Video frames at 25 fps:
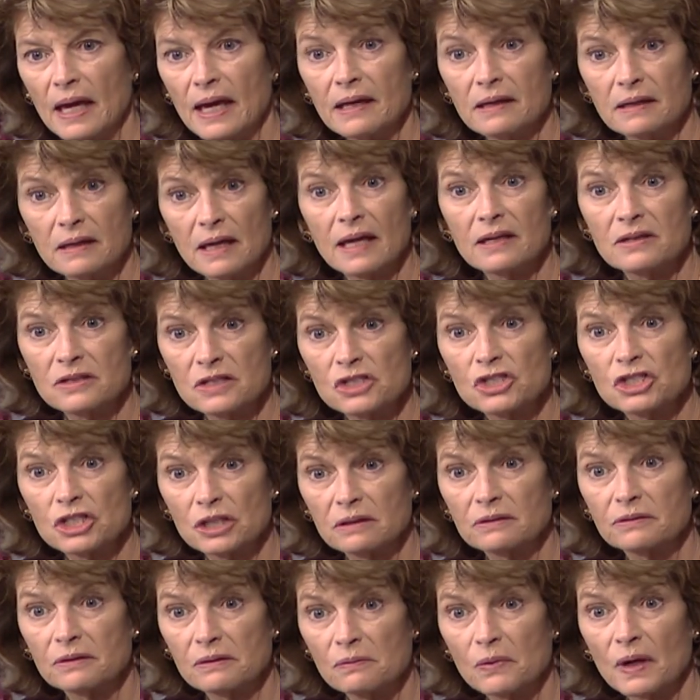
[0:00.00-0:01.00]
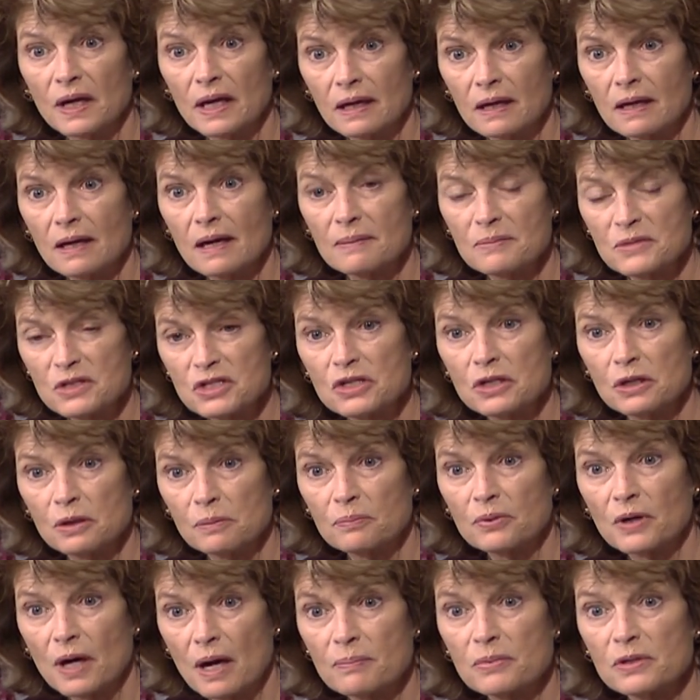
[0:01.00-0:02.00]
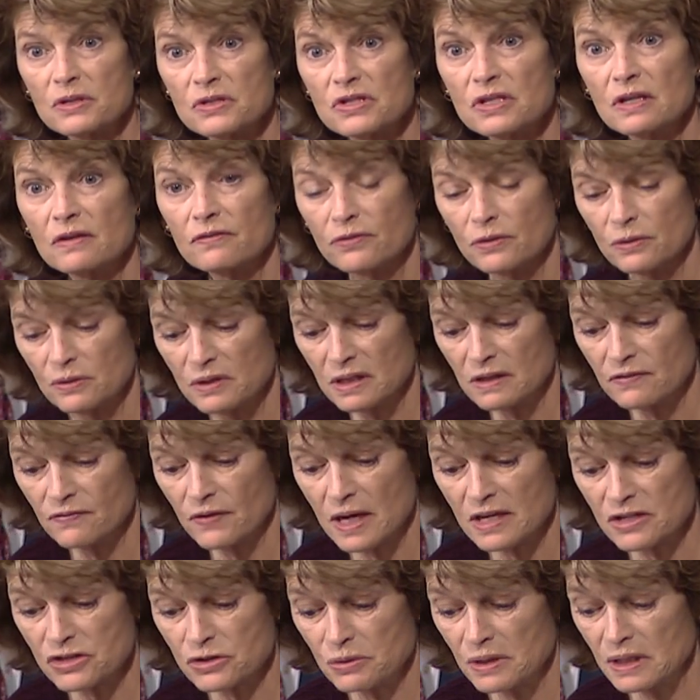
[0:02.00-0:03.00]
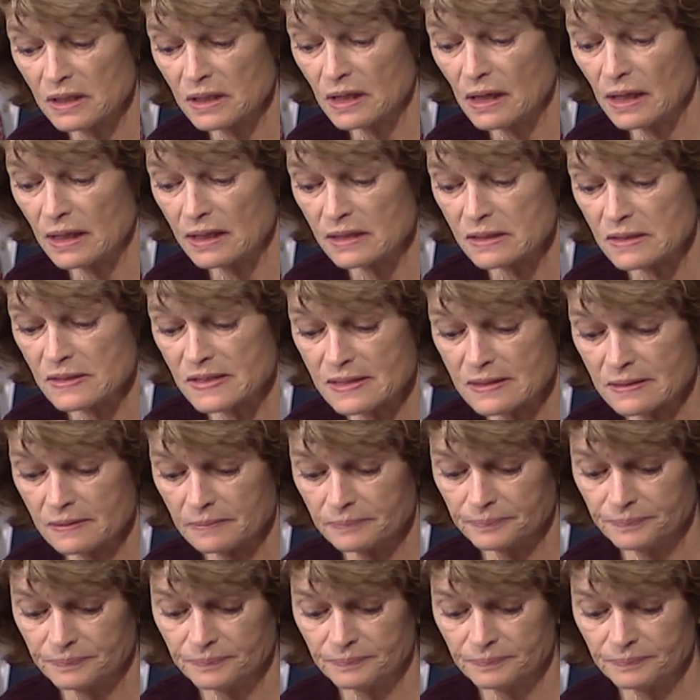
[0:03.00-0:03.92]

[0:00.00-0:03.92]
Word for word: and, and to children when it comes to proper seafood advisory and guidance.